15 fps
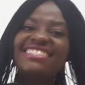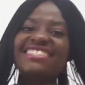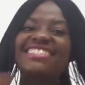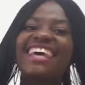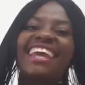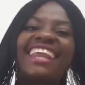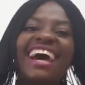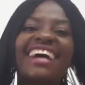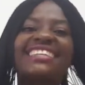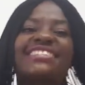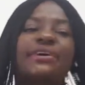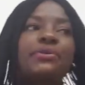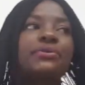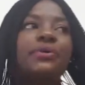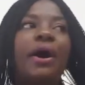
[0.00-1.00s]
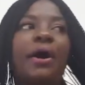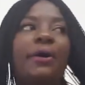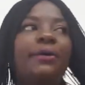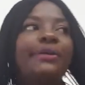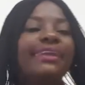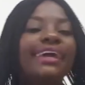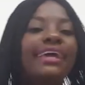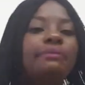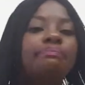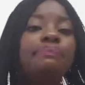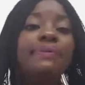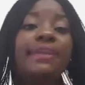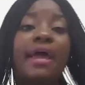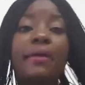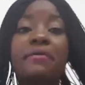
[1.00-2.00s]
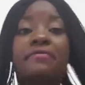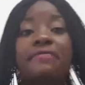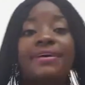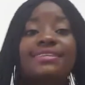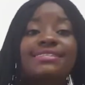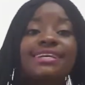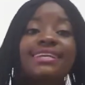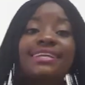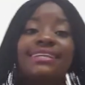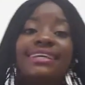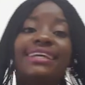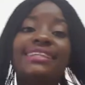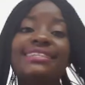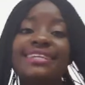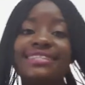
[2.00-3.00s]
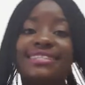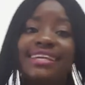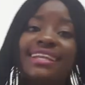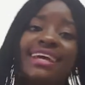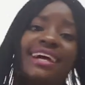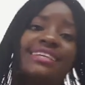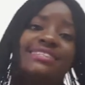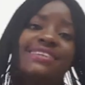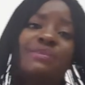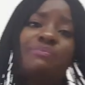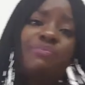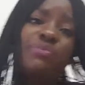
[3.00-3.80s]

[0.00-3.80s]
Turn us around and play with us and entertain us and